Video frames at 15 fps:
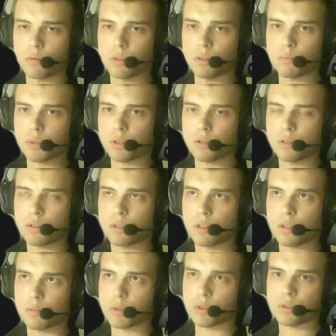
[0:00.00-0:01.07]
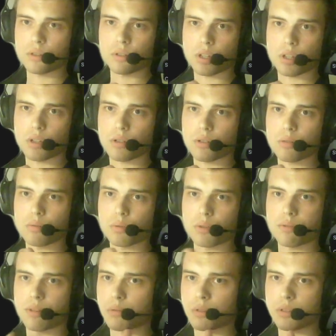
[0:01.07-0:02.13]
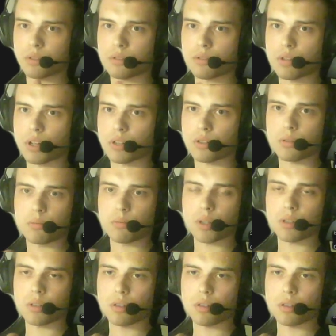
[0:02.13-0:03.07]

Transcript: the presentation without a structure, but